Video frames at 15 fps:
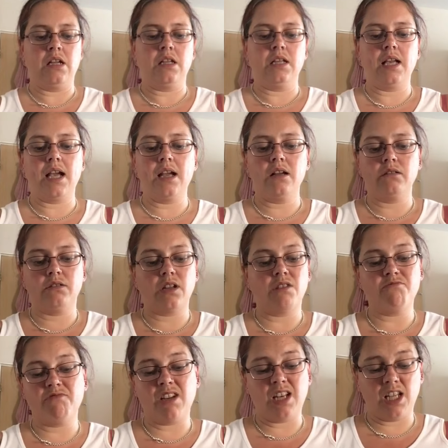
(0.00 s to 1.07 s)
yeah,
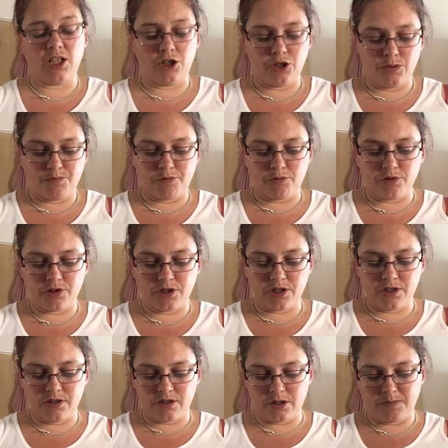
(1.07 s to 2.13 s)
don't really use
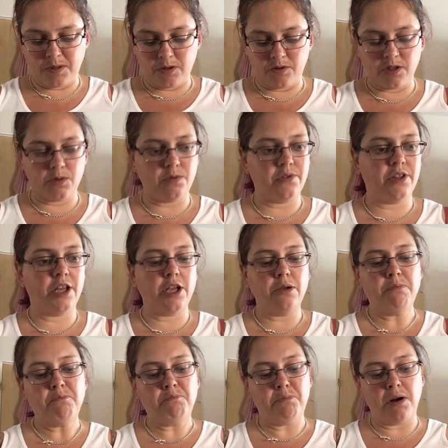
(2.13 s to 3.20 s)
bronzers, to be honest with you,
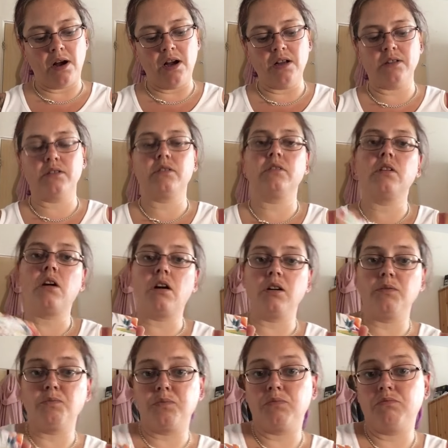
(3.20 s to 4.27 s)
but
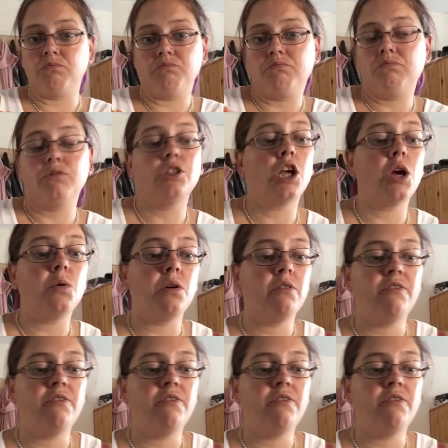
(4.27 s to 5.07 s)
I know I'll